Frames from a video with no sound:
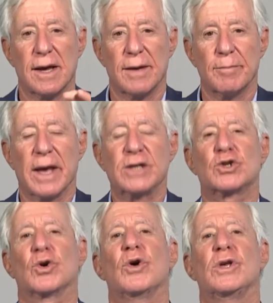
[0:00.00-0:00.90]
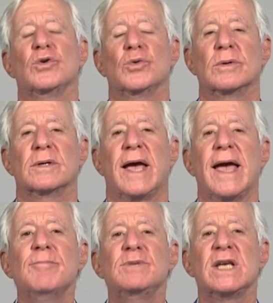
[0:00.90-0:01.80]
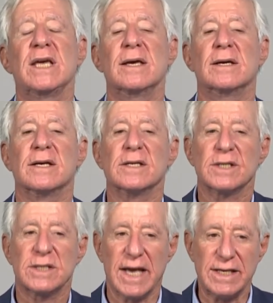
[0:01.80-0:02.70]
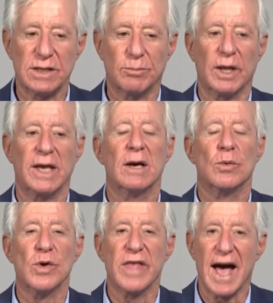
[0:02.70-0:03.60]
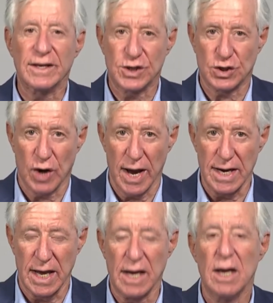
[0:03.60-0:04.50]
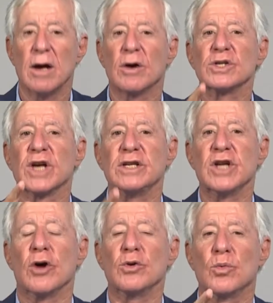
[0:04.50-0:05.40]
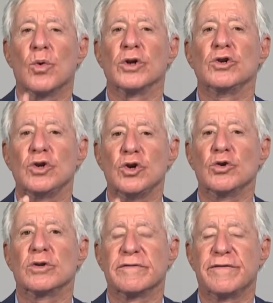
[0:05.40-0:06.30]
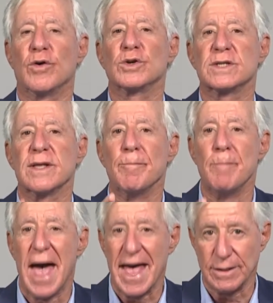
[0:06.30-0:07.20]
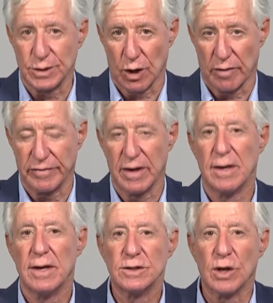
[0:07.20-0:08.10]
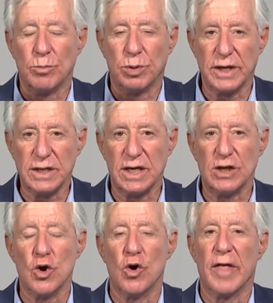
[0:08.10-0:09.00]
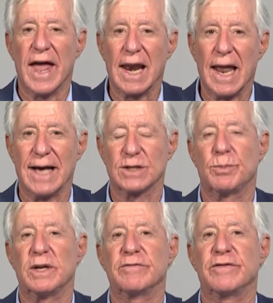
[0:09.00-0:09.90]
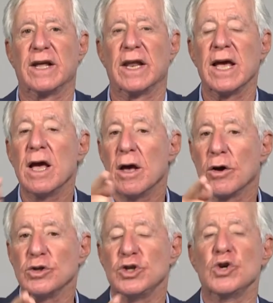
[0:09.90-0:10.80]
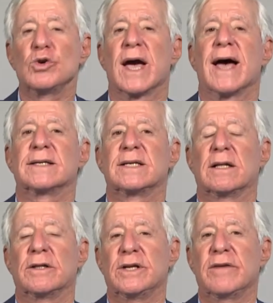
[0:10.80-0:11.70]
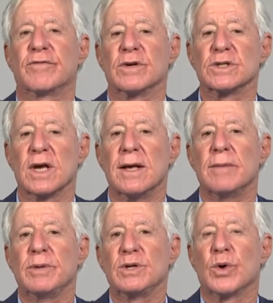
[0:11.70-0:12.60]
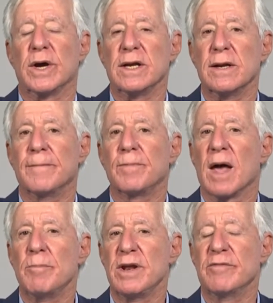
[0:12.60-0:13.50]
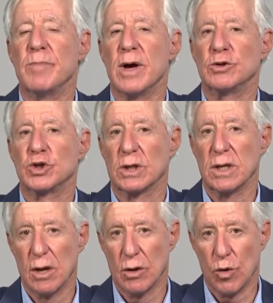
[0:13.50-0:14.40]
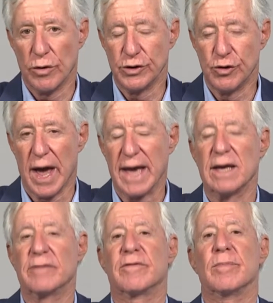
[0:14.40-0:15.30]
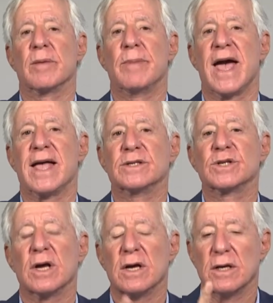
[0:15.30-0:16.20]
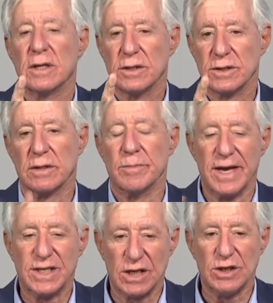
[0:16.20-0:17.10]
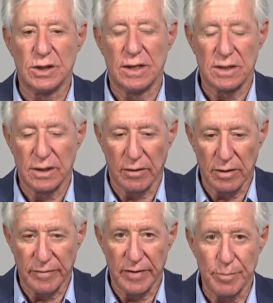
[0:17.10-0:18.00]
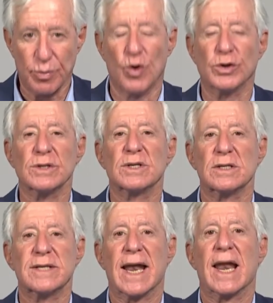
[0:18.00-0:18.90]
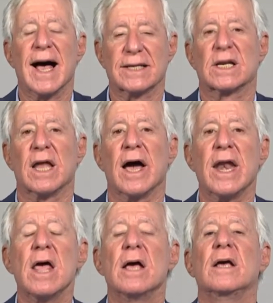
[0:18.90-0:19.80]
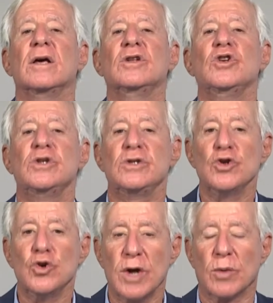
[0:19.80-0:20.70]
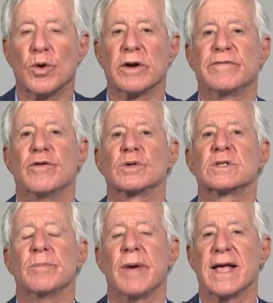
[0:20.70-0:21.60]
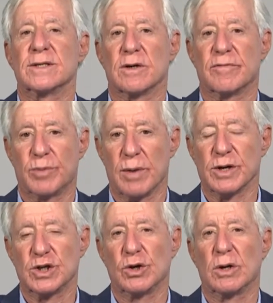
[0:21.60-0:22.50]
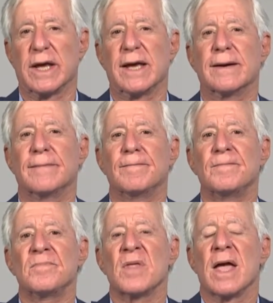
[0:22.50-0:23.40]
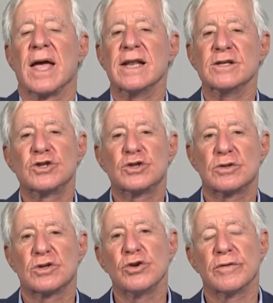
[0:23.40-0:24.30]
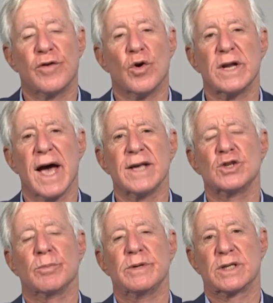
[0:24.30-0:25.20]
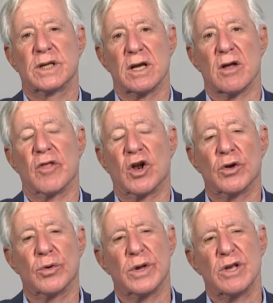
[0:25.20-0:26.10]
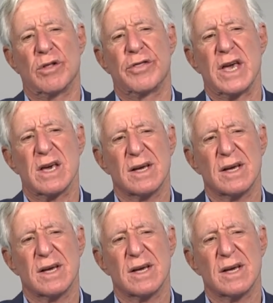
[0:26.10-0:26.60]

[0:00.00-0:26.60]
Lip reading: make sure you empty sensibly without straining, because I don't want you to force the bands off. So please ignore that last bit of feeling, because you can't tell the difference between a bit of motion or the dragging from the bands. So the message of importance is that last line. You don't want to force the bands off prematurely. In 2 to 4 days, you'll be sitting on the loo and you'll think,